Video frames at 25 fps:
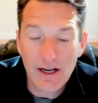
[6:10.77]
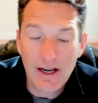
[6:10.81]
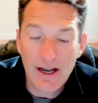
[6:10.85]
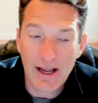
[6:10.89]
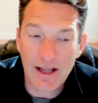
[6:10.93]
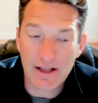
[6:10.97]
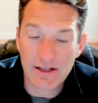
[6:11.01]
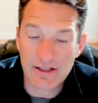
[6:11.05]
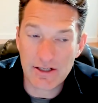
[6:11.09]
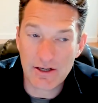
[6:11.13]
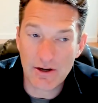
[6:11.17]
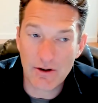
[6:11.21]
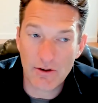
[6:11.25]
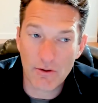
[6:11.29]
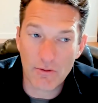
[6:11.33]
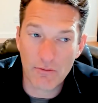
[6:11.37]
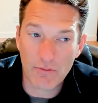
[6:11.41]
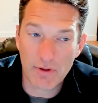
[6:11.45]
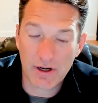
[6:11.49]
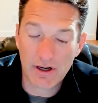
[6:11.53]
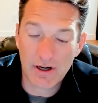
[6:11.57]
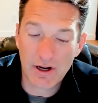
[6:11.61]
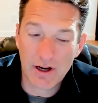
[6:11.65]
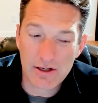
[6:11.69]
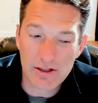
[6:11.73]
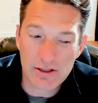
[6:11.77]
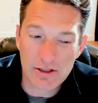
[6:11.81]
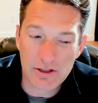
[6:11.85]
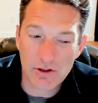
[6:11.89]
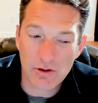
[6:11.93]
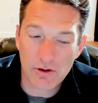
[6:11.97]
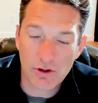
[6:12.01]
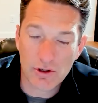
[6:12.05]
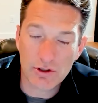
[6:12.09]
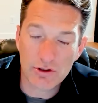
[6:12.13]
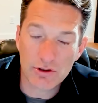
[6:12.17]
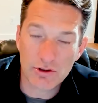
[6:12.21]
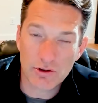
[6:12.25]
And so because you
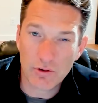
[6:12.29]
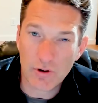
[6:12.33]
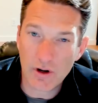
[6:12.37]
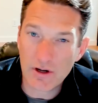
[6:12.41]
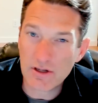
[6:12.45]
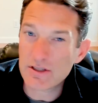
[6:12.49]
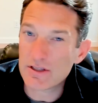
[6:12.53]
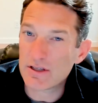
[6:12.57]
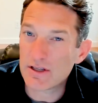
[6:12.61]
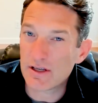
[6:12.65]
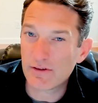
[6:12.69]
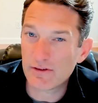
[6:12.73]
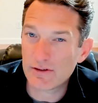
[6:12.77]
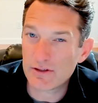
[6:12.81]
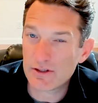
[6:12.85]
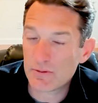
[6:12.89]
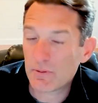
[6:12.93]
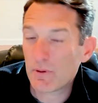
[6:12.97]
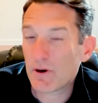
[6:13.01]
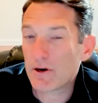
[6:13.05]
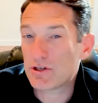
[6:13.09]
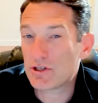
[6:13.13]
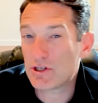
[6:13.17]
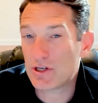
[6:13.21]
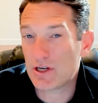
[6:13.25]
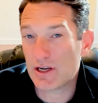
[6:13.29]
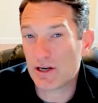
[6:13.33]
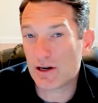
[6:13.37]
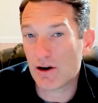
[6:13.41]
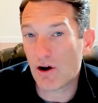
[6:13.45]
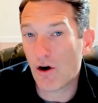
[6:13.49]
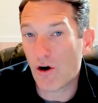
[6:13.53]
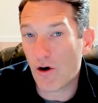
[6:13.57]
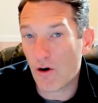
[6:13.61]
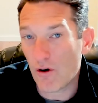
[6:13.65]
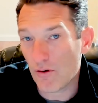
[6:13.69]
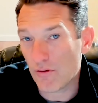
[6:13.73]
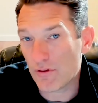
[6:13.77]
couldn't trust the spreadsheet
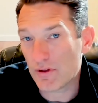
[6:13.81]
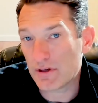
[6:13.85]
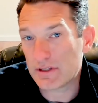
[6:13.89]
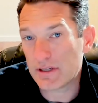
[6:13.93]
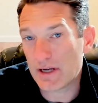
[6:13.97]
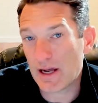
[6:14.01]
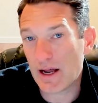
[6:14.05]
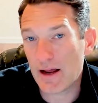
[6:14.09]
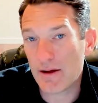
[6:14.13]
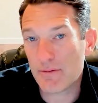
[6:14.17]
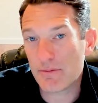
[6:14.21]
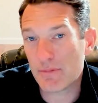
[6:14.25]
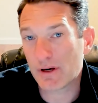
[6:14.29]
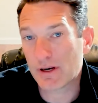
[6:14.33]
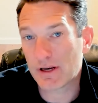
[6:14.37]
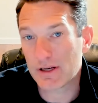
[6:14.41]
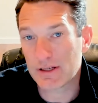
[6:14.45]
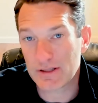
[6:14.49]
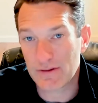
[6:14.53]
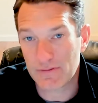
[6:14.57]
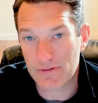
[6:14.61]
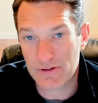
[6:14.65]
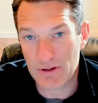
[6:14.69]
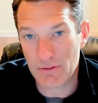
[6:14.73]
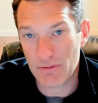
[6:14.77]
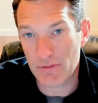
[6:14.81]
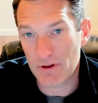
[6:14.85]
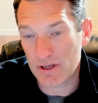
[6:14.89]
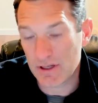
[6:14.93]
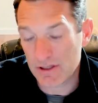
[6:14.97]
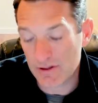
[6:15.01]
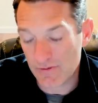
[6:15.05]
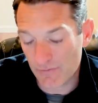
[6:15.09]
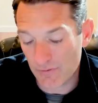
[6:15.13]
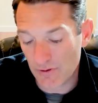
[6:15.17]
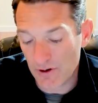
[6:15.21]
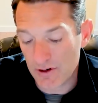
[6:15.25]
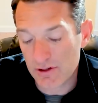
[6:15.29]
all the time because of some of these
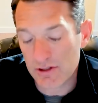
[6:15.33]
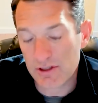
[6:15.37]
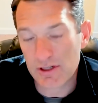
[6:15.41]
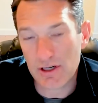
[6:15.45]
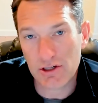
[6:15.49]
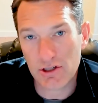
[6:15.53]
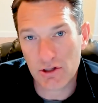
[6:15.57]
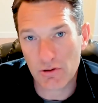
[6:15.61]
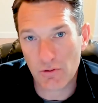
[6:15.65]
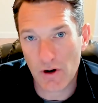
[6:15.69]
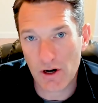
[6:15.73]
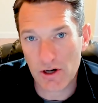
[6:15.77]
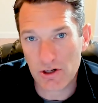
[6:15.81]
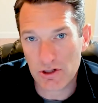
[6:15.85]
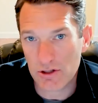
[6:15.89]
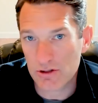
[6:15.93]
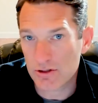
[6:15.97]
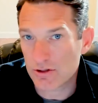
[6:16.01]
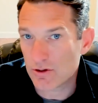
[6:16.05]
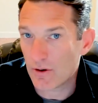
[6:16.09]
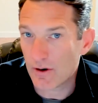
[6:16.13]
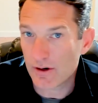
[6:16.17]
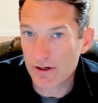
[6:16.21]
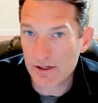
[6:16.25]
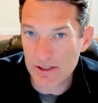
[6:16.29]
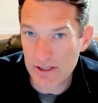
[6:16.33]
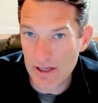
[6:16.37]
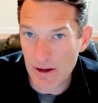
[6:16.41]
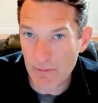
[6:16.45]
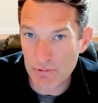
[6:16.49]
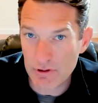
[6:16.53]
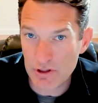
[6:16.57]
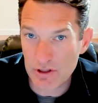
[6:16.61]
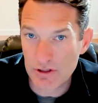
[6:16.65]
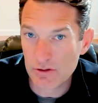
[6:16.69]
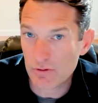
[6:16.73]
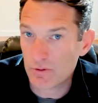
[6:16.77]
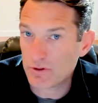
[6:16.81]
fringe situations or
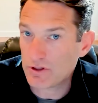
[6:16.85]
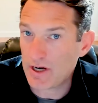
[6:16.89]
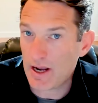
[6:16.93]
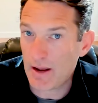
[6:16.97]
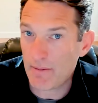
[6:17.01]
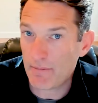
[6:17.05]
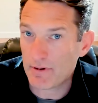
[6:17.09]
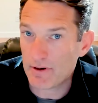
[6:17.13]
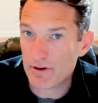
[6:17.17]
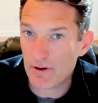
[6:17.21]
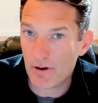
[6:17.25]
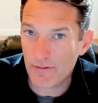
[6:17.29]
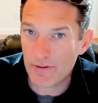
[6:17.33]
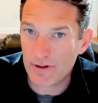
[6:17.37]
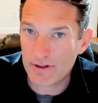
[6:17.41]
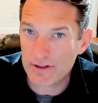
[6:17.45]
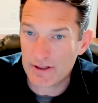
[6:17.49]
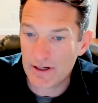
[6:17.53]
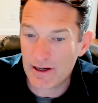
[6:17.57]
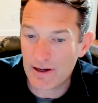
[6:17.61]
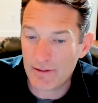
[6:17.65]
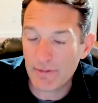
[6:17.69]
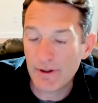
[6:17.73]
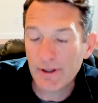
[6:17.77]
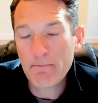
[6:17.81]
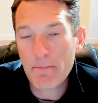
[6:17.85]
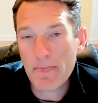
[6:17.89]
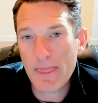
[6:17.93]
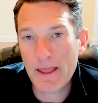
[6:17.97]
exceptions, which happened all the time,